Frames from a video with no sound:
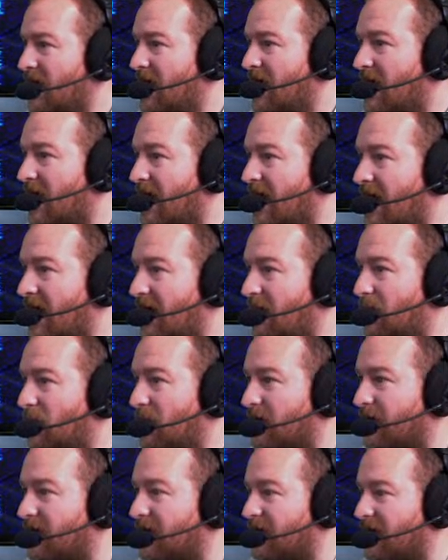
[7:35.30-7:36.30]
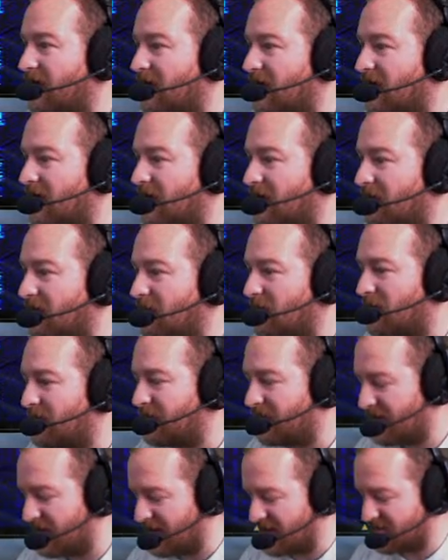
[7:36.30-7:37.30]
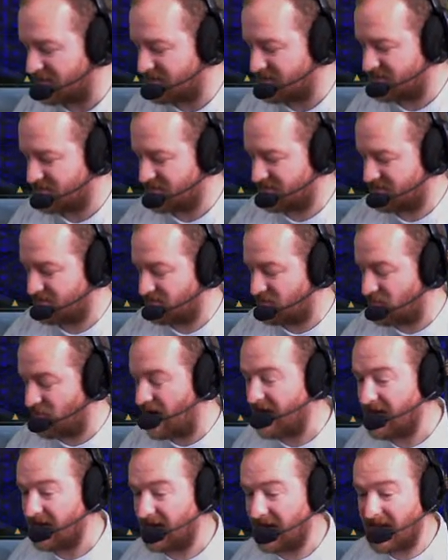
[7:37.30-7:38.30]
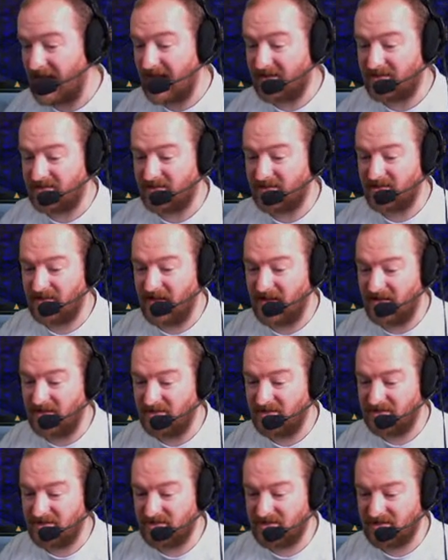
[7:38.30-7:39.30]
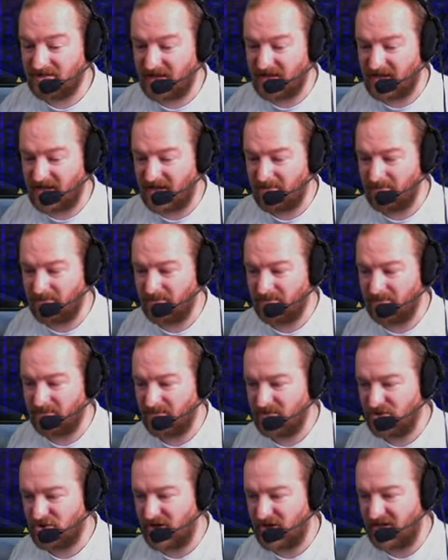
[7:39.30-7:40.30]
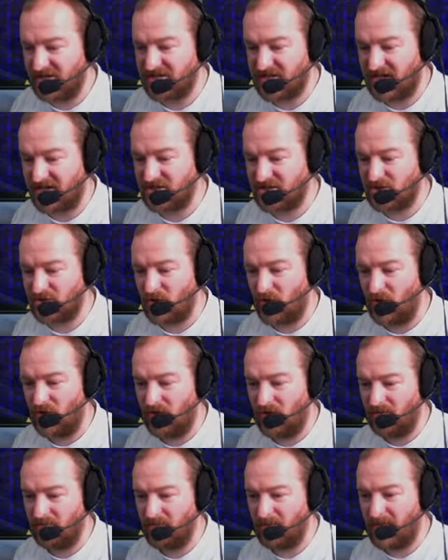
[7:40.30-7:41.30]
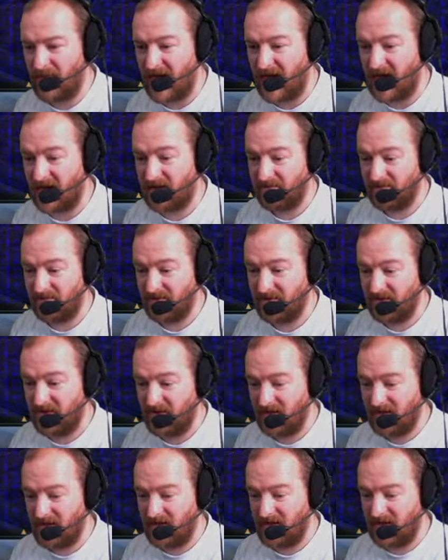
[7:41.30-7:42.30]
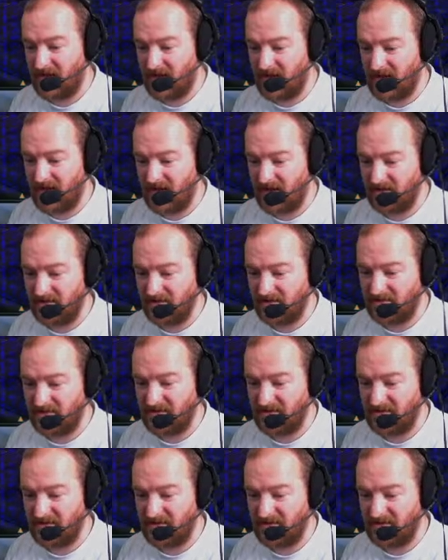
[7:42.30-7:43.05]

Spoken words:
One of the lads tried to get his G6 call back, and